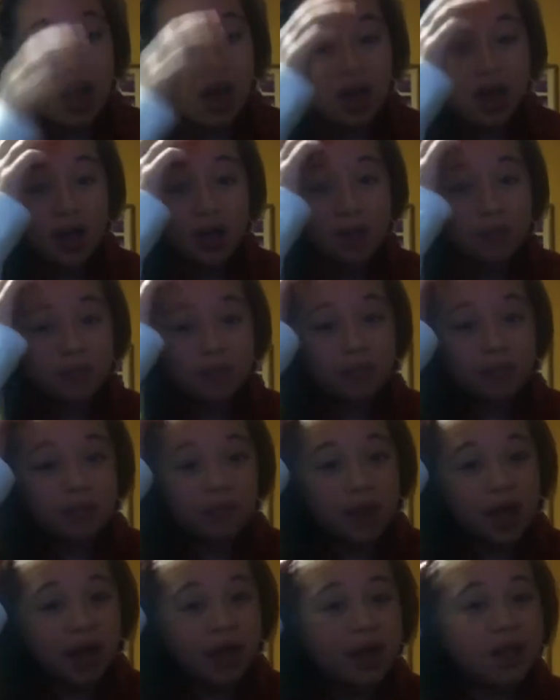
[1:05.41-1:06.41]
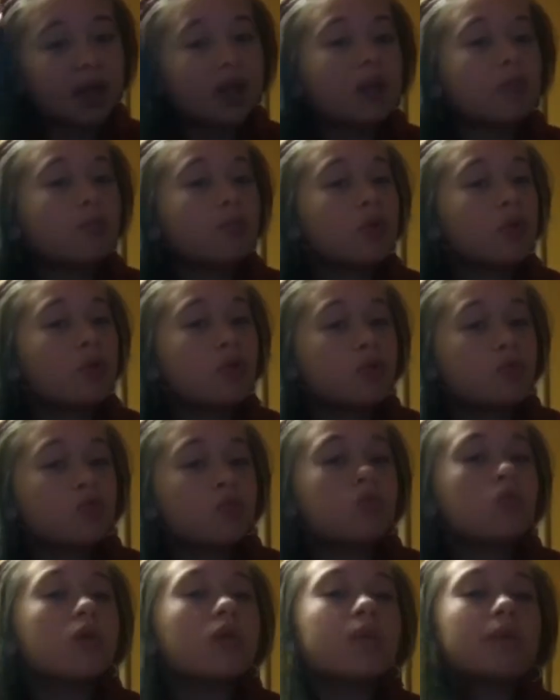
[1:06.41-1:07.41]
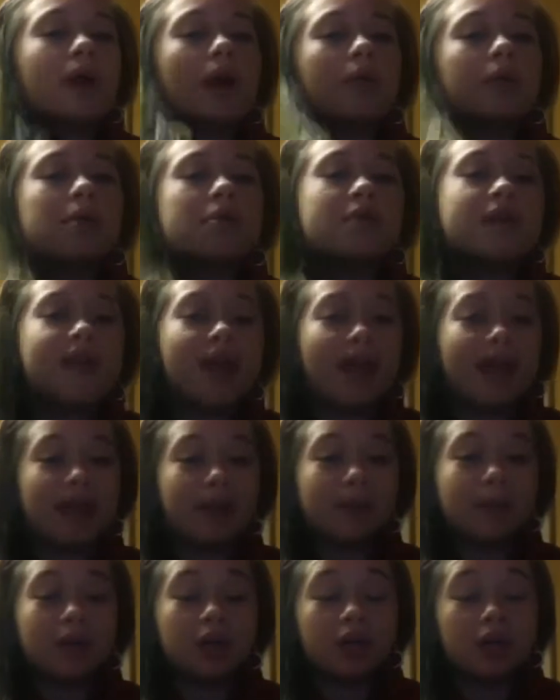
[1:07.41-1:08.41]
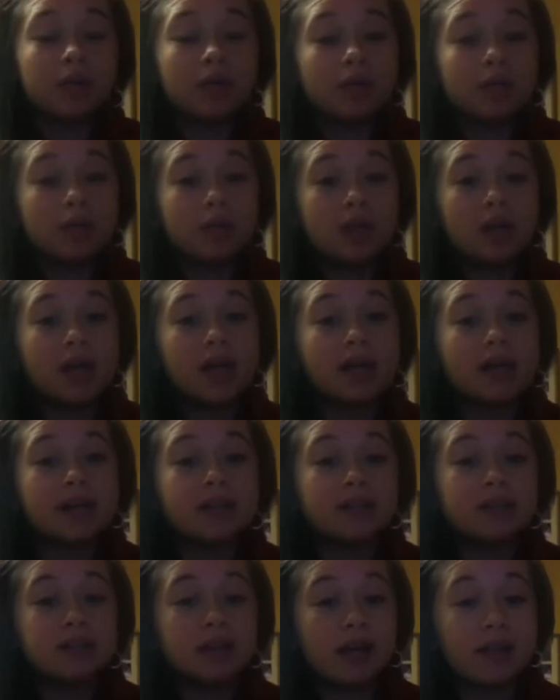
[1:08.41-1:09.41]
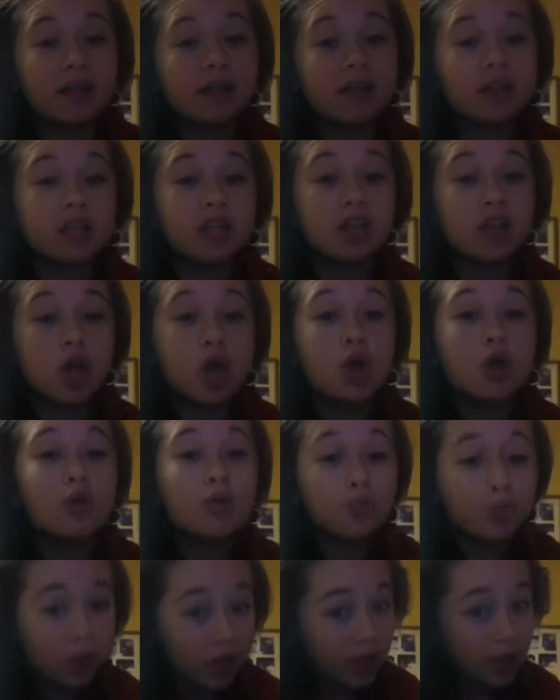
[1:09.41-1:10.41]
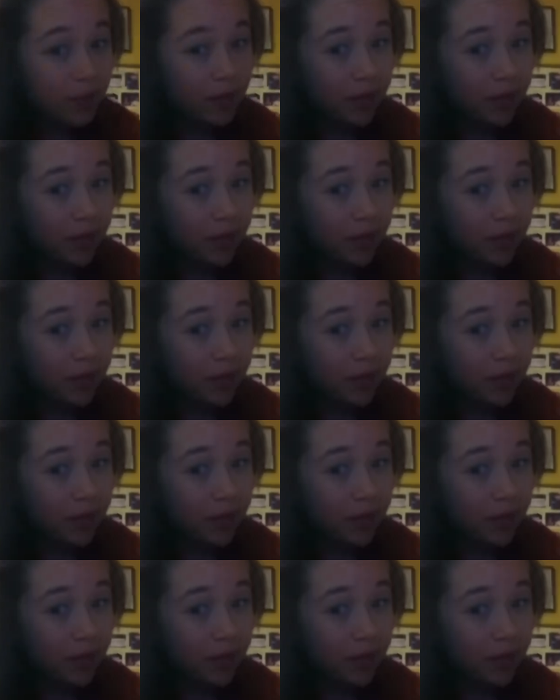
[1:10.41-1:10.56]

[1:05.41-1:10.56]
Um, my name would probably be Amber because I think that's really